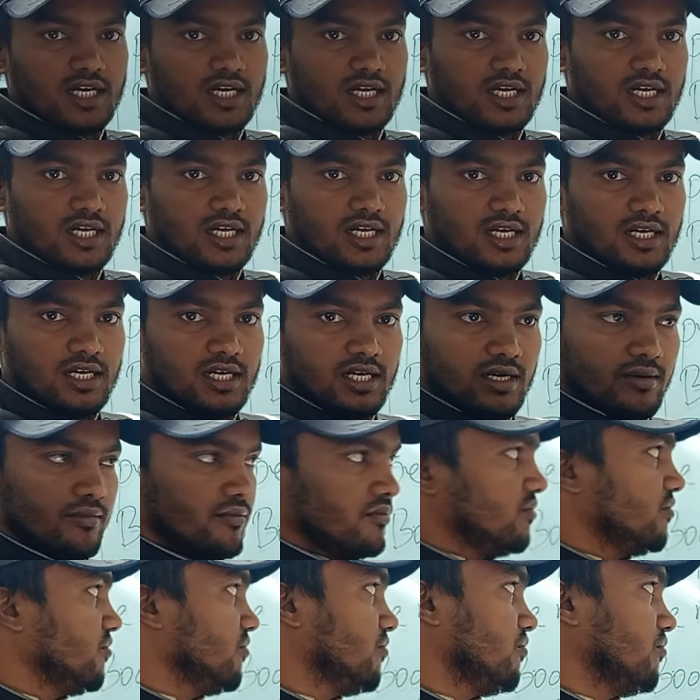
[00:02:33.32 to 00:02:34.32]

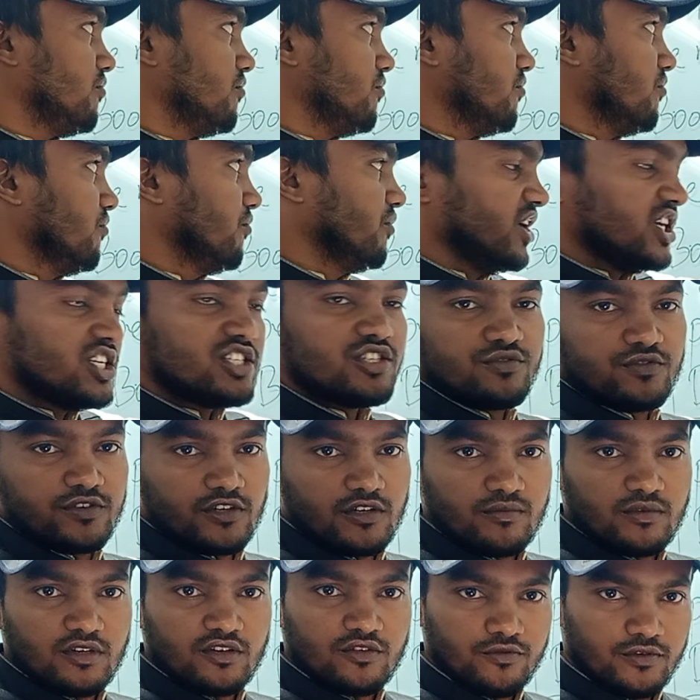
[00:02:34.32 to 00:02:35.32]
base
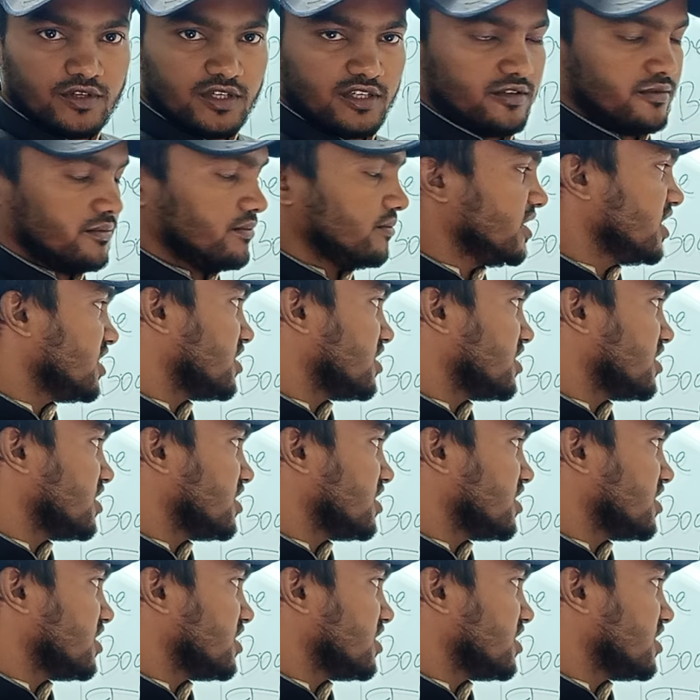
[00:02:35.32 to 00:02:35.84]
from a verb.